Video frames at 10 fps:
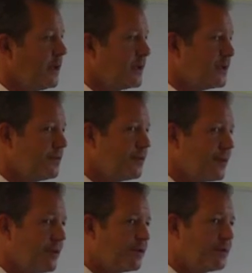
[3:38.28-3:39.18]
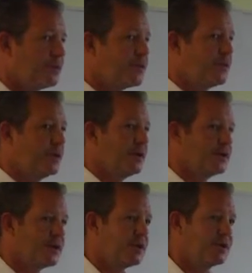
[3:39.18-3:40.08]
There's also an assumption that
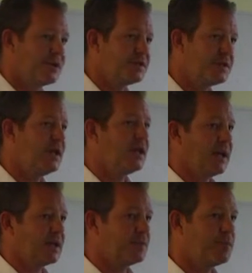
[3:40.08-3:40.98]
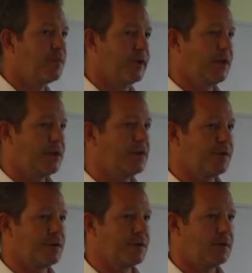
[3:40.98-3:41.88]
security seeking is a public
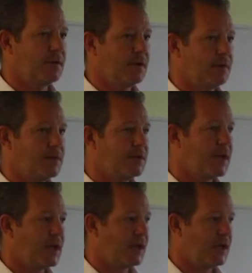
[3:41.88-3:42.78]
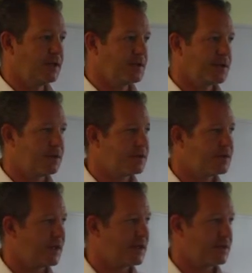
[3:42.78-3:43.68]
good, particularly
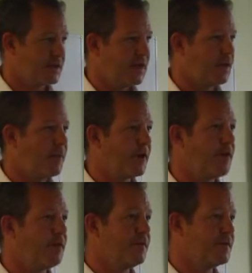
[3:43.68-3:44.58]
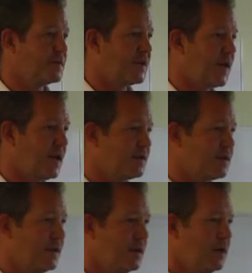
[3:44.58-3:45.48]
security seeking on behalf of the state.
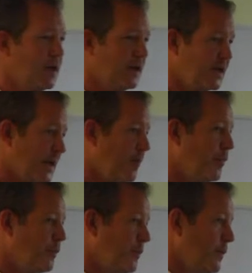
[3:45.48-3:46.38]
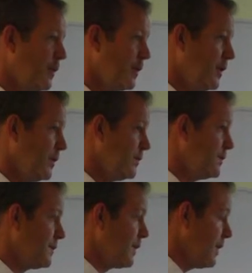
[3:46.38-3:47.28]
And the examples that we're going to
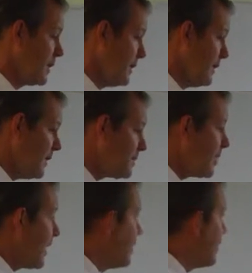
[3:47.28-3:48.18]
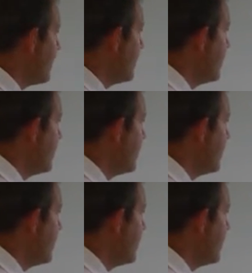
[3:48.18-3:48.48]
use uh, in this paper